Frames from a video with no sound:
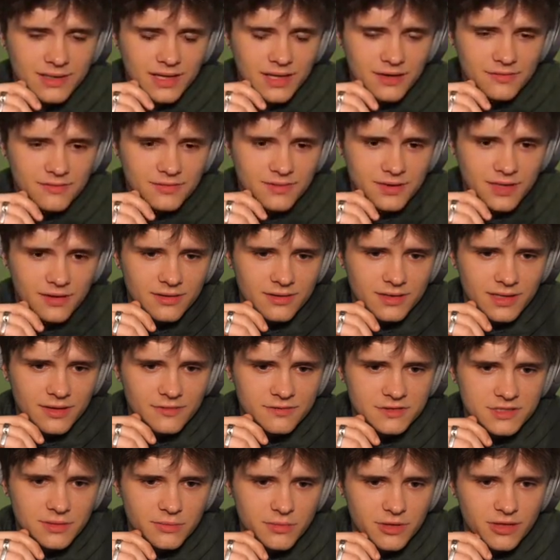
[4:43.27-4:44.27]

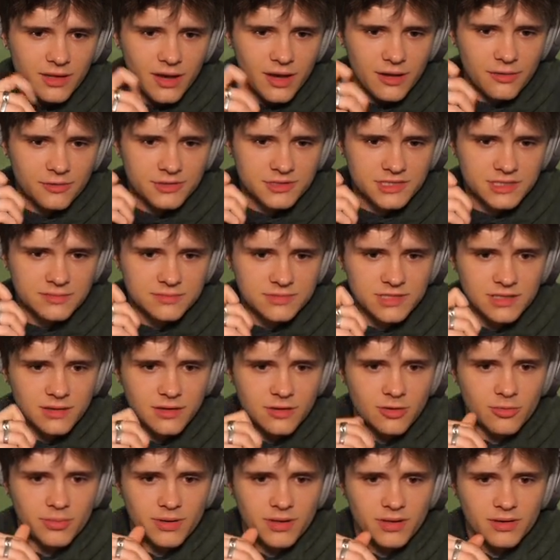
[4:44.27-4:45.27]
some of the other teams a
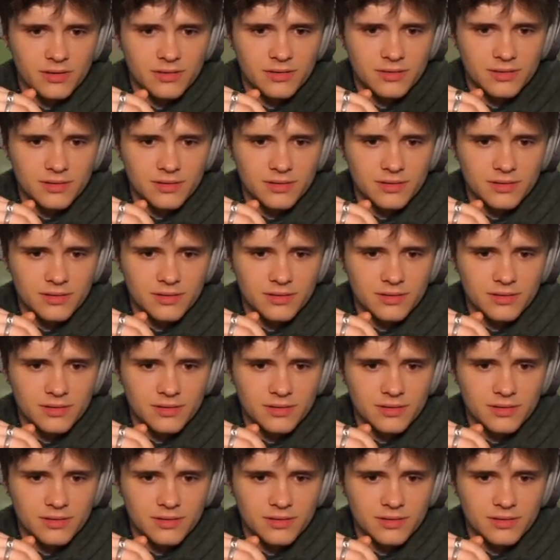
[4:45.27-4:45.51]
little bit